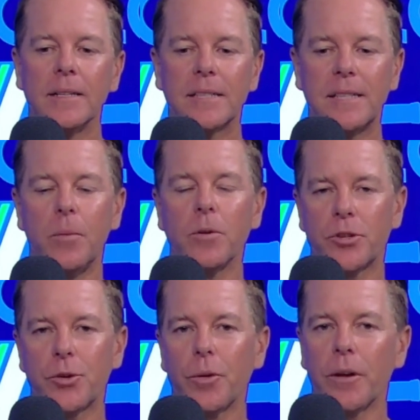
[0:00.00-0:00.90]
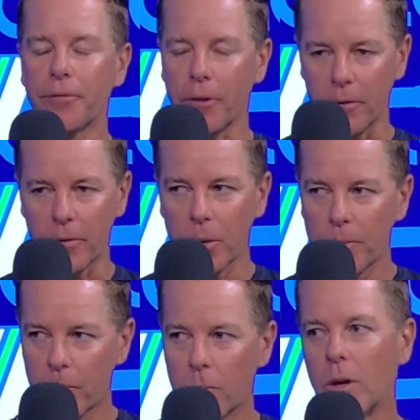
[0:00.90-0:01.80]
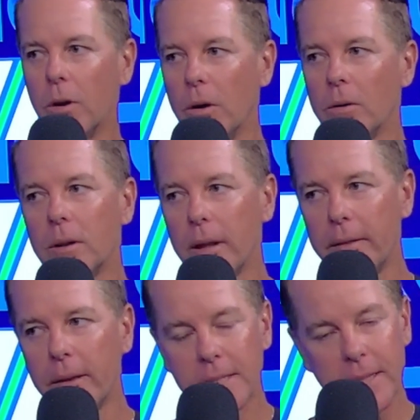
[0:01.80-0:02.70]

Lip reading: see what's truly in front of you. You know, like